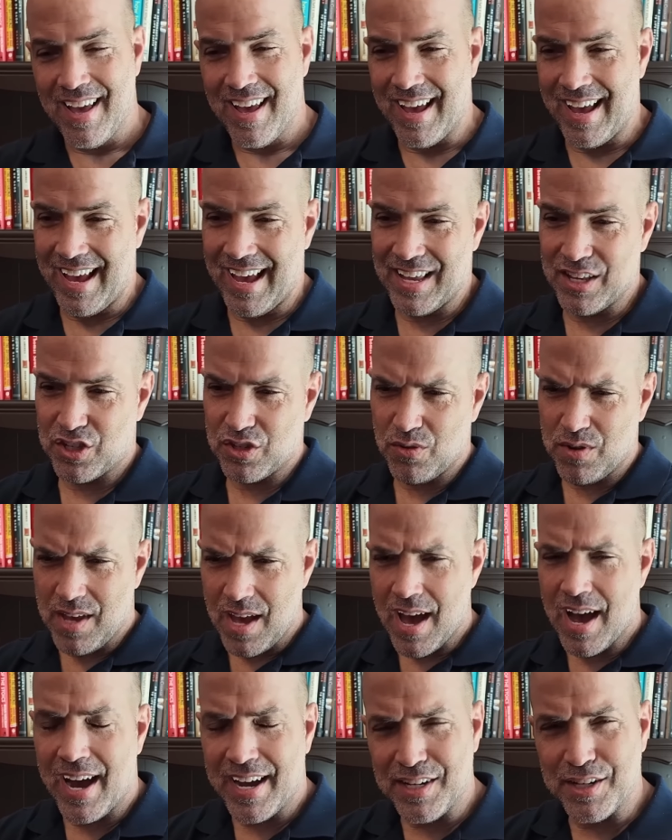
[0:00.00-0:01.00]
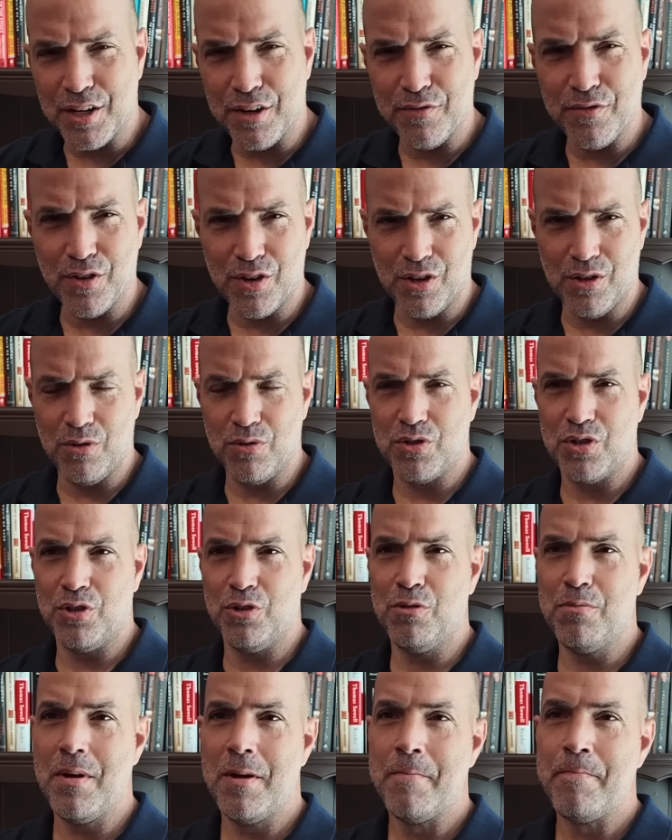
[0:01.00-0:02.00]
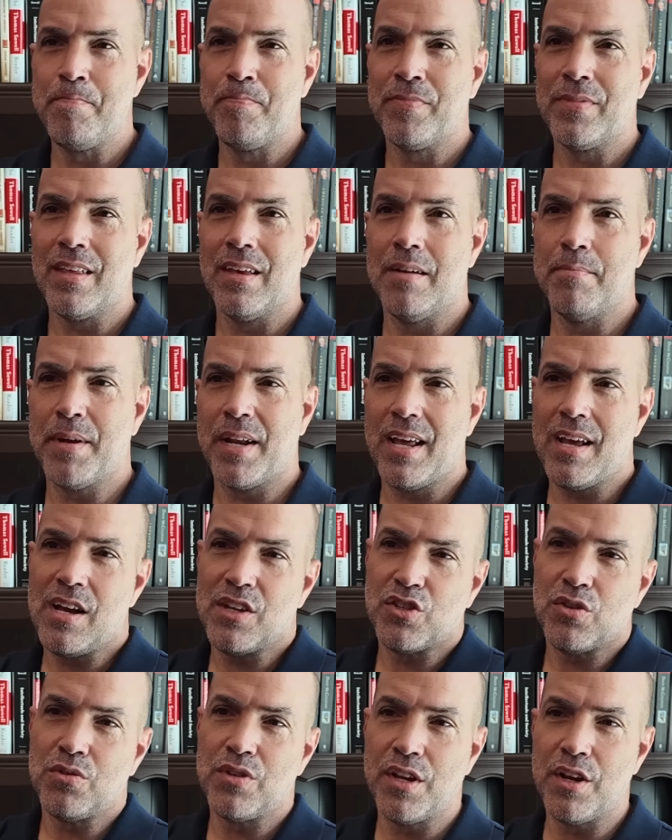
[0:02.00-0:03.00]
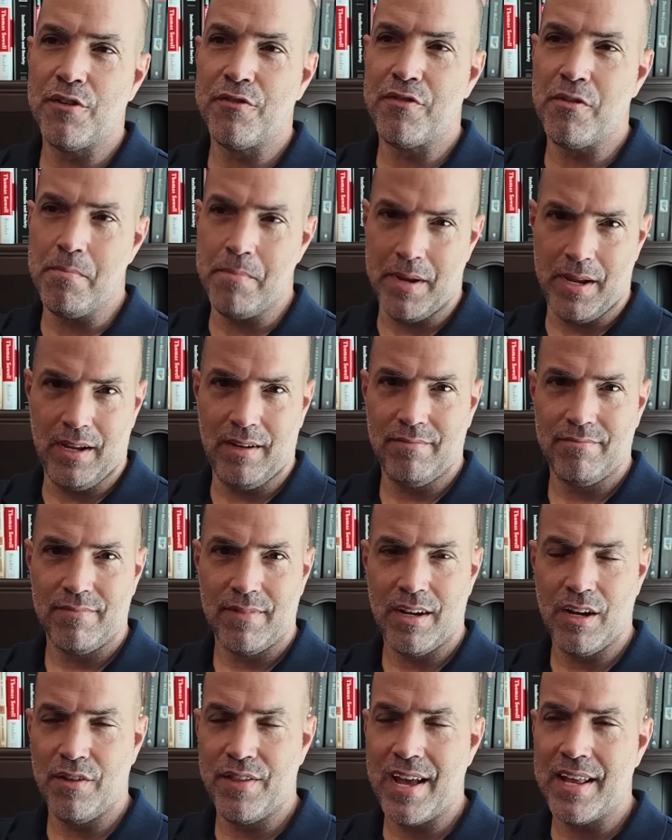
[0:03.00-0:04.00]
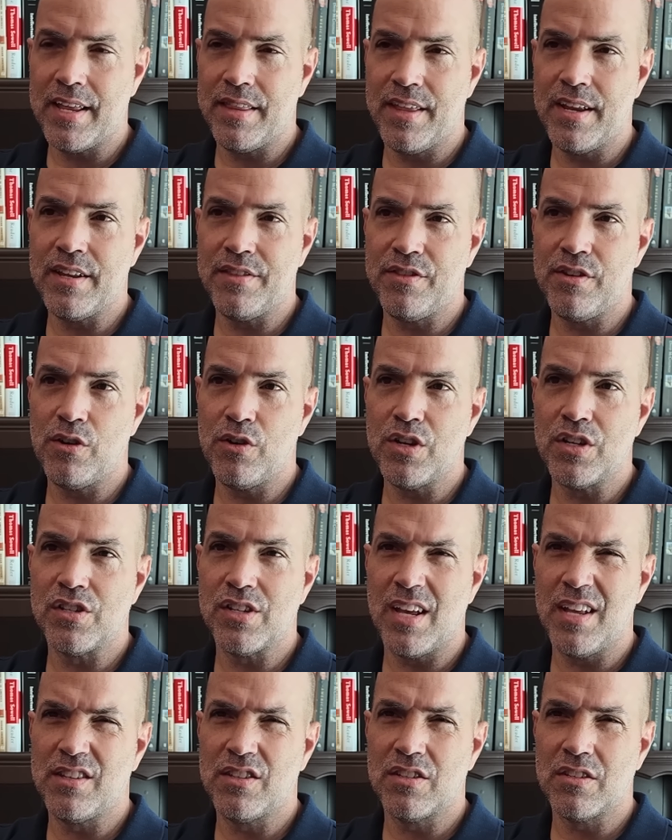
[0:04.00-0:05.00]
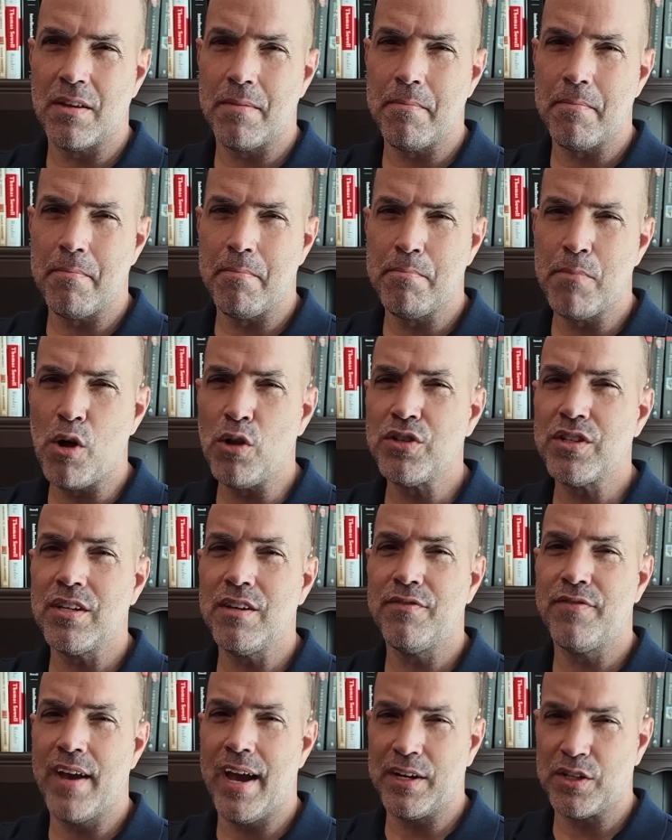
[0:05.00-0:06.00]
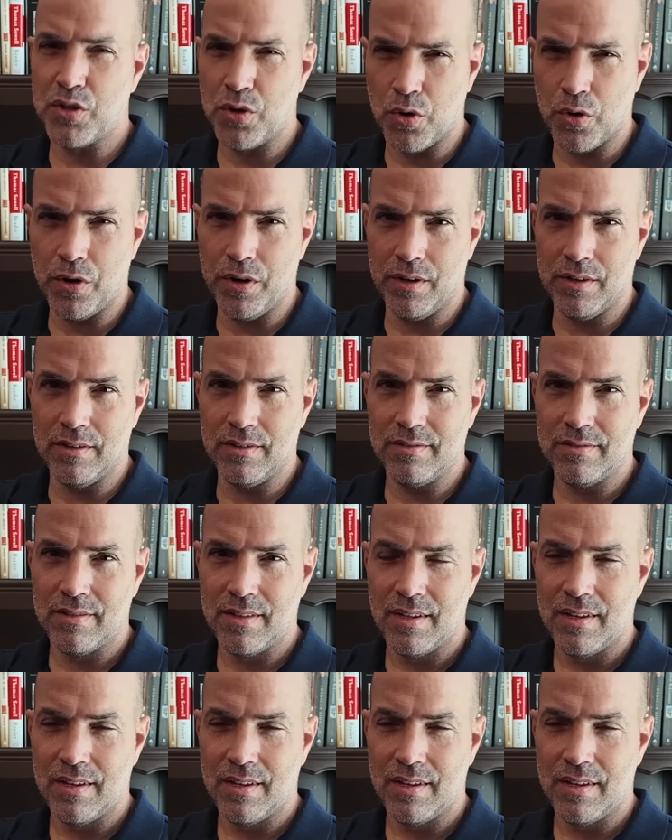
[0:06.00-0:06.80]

And so, yeah, I did it for YouTube, but I also did it for me. You know, that, that there is, it's multifactorial.